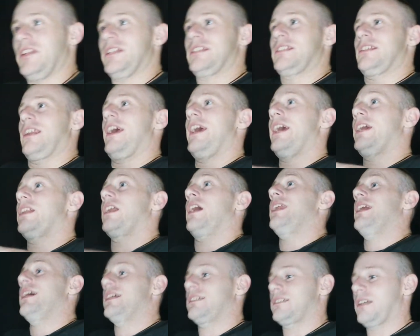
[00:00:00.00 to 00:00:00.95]
his leg like
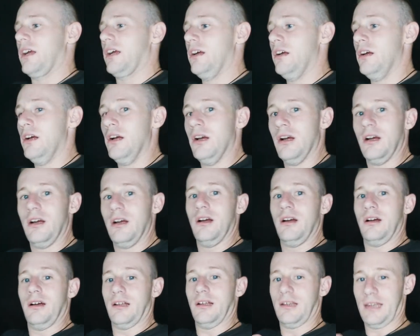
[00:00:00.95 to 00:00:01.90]
that. It's
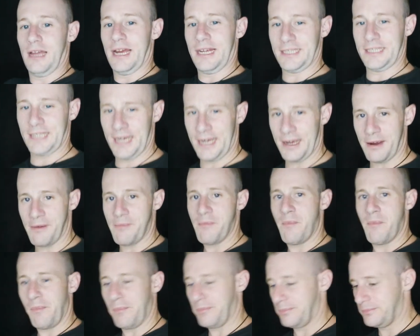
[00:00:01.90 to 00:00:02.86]
like that.
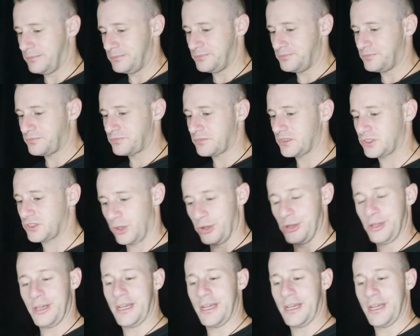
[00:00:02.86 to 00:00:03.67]
So you